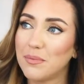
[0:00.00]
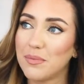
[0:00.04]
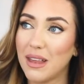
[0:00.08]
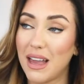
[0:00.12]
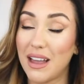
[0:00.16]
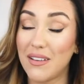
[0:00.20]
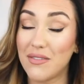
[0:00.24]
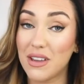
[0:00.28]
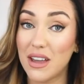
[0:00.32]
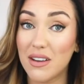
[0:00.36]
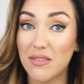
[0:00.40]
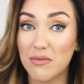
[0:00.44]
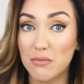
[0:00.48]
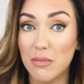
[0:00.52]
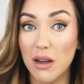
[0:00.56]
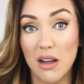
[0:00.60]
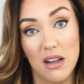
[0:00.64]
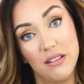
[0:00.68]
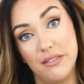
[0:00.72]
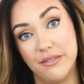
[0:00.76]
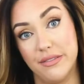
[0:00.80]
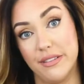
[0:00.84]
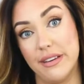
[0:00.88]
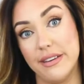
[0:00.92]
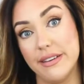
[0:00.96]
have to have
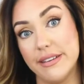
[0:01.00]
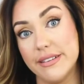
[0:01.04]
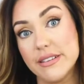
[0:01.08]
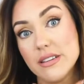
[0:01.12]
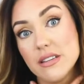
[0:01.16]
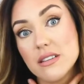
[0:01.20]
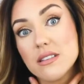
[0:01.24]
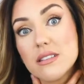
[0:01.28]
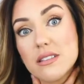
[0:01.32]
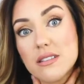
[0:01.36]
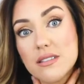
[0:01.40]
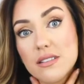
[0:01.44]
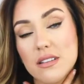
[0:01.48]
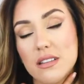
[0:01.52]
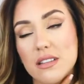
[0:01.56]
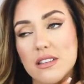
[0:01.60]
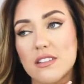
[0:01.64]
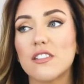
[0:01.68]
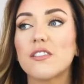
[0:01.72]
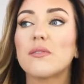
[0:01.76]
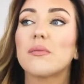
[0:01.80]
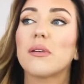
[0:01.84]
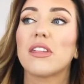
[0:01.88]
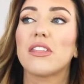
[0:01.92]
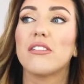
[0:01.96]
mild fajitas because
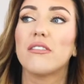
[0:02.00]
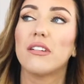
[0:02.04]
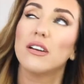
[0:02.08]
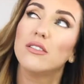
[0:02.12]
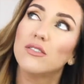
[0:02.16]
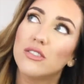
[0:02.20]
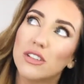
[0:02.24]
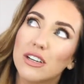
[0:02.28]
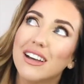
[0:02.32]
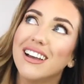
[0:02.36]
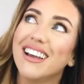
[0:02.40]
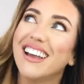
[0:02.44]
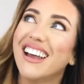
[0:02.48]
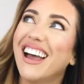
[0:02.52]
of my throat.